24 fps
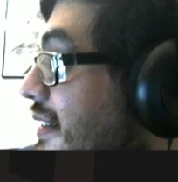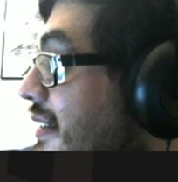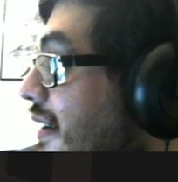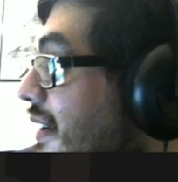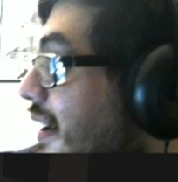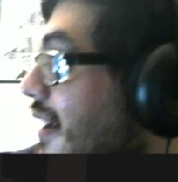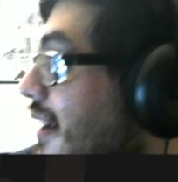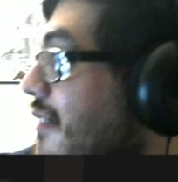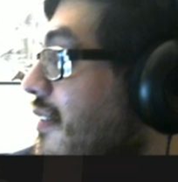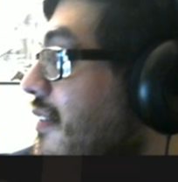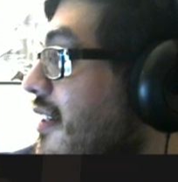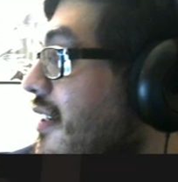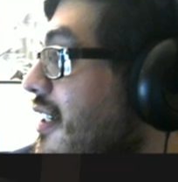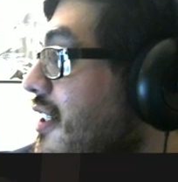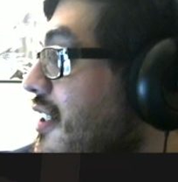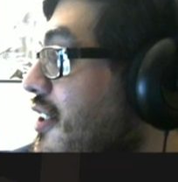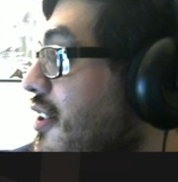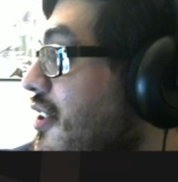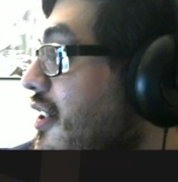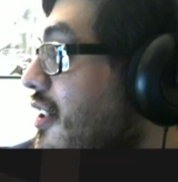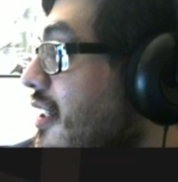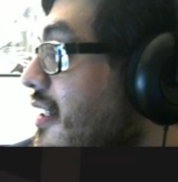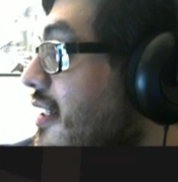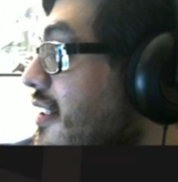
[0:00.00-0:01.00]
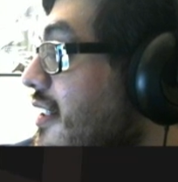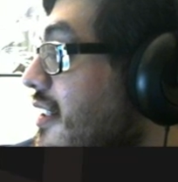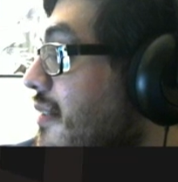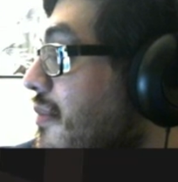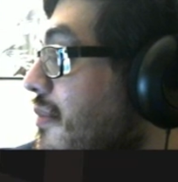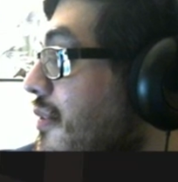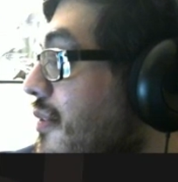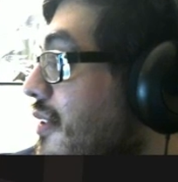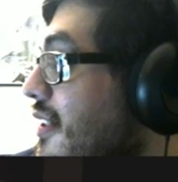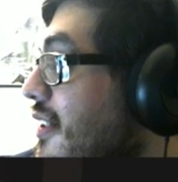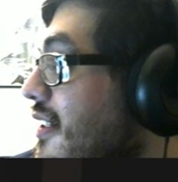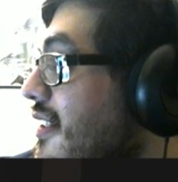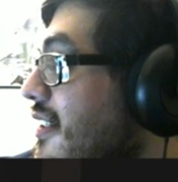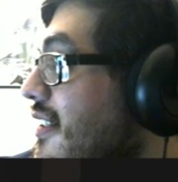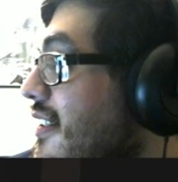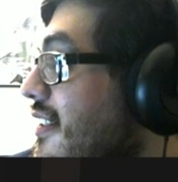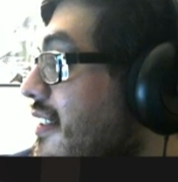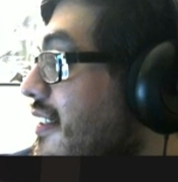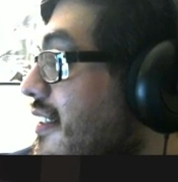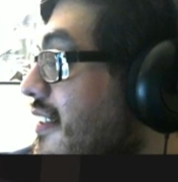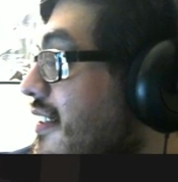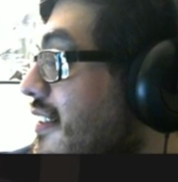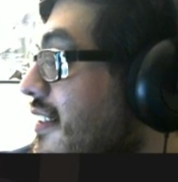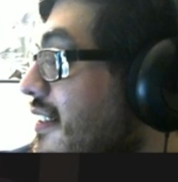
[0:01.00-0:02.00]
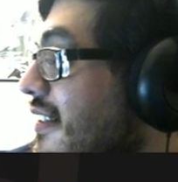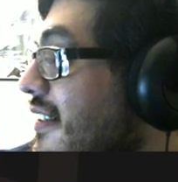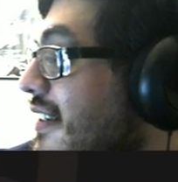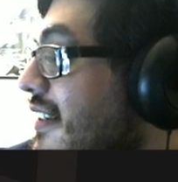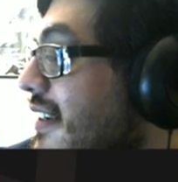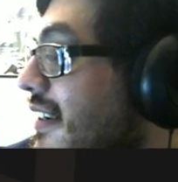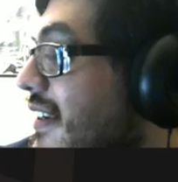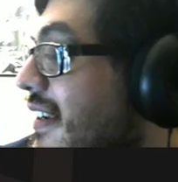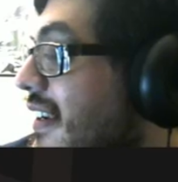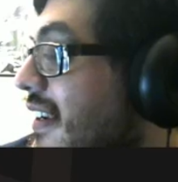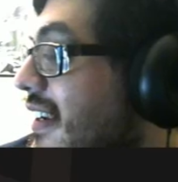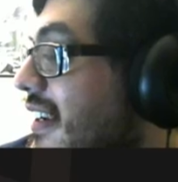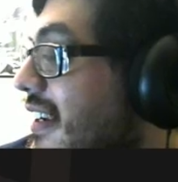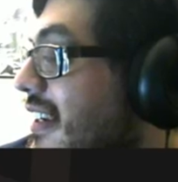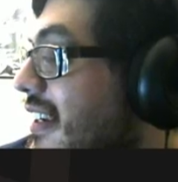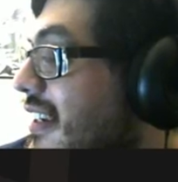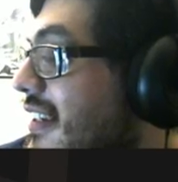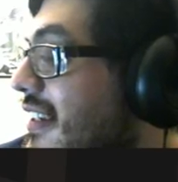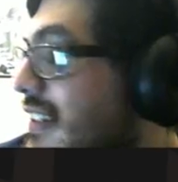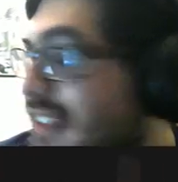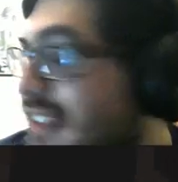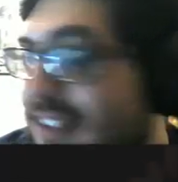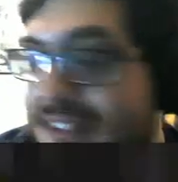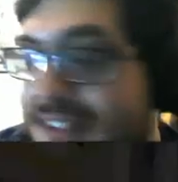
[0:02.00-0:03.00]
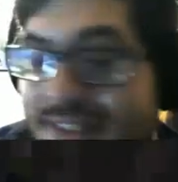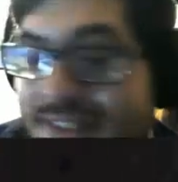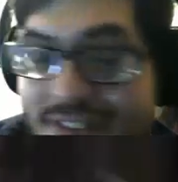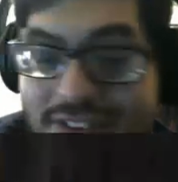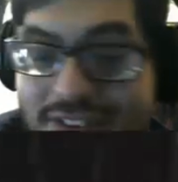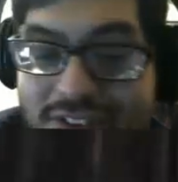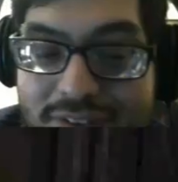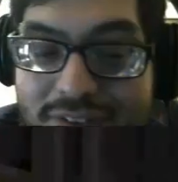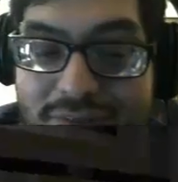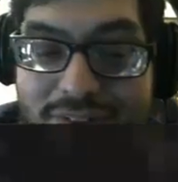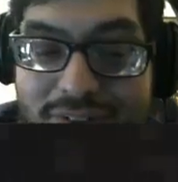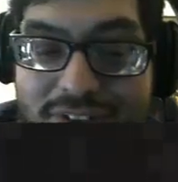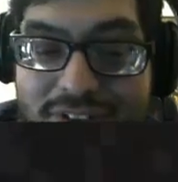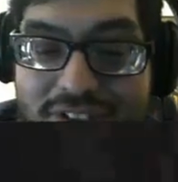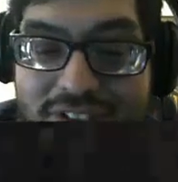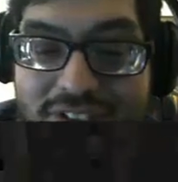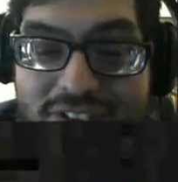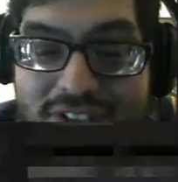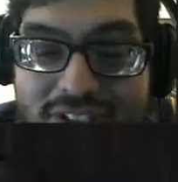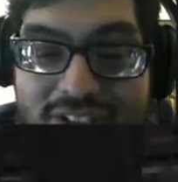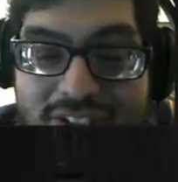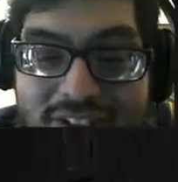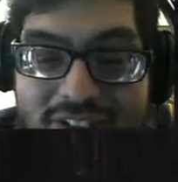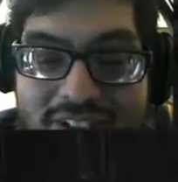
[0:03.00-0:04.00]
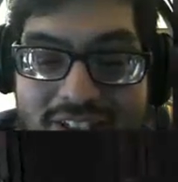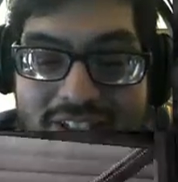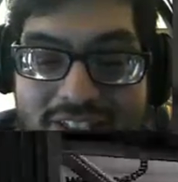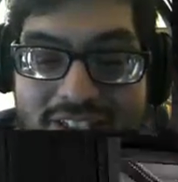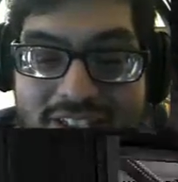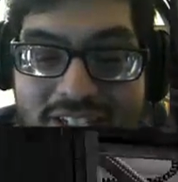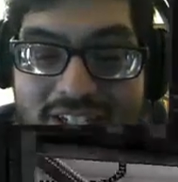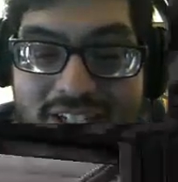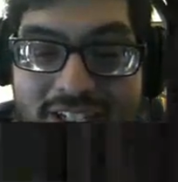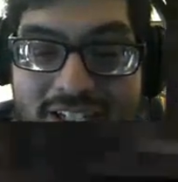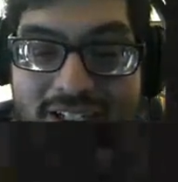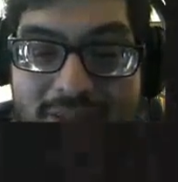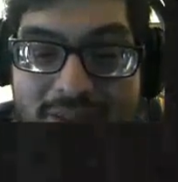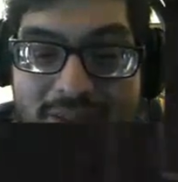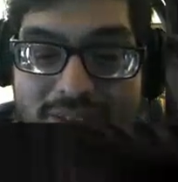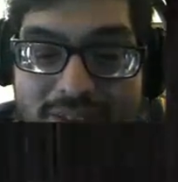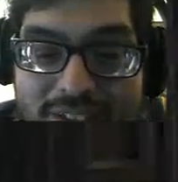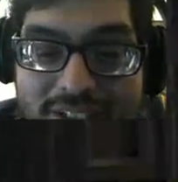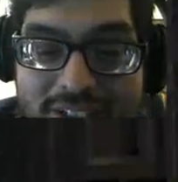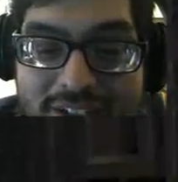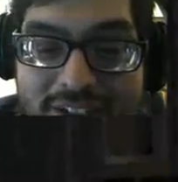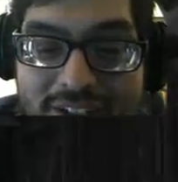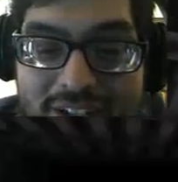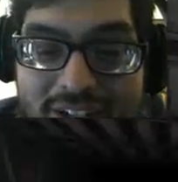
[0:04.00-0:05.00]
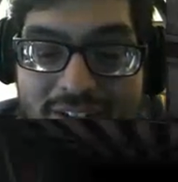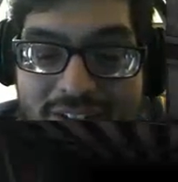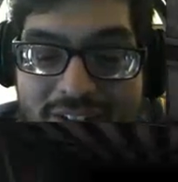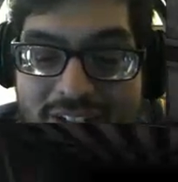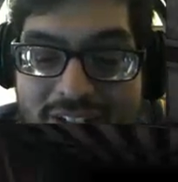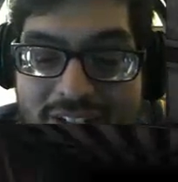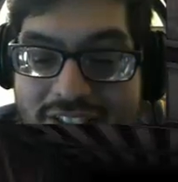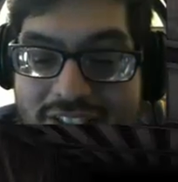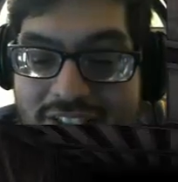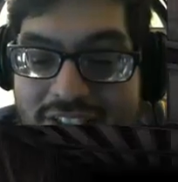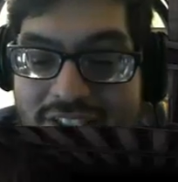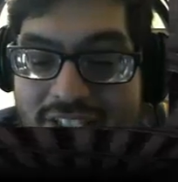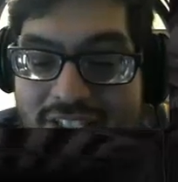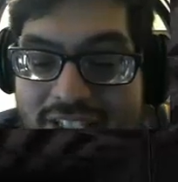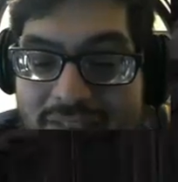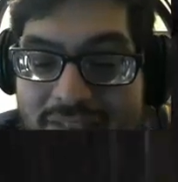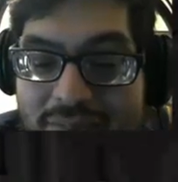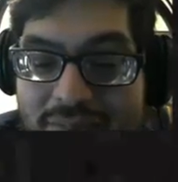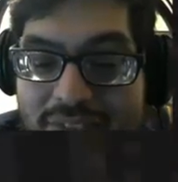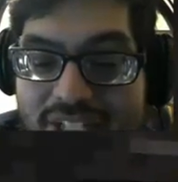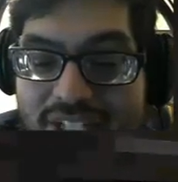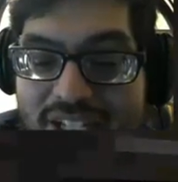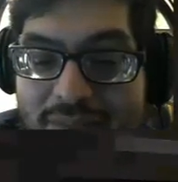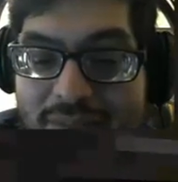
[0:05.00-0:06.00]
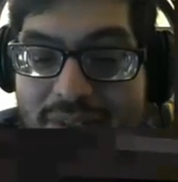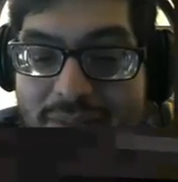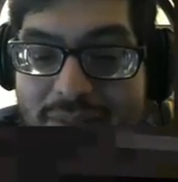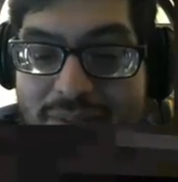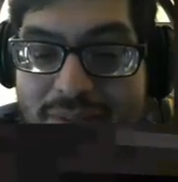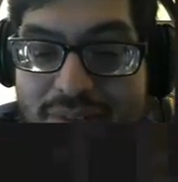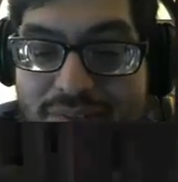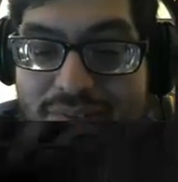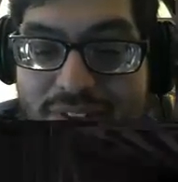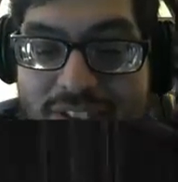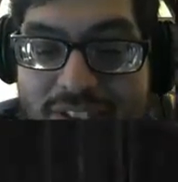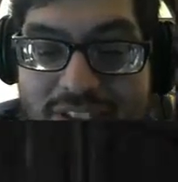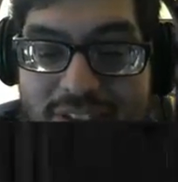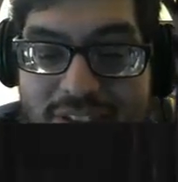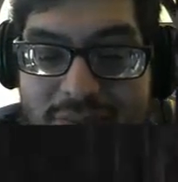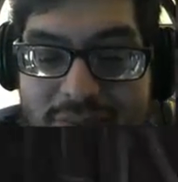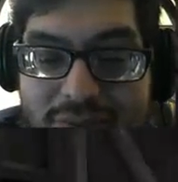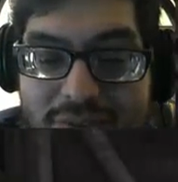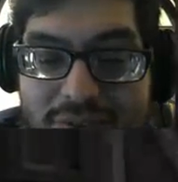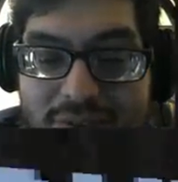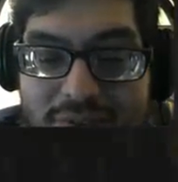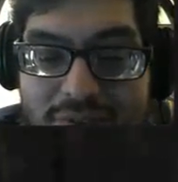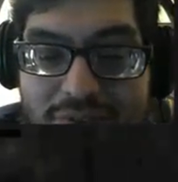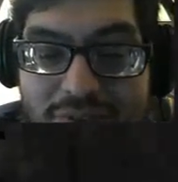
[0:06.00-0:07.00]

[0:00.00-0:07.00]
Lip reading: I really should at some point. Duke Nukem versus Serious Sam. Well, you know what? I'd rather just see them team up to fight some sort of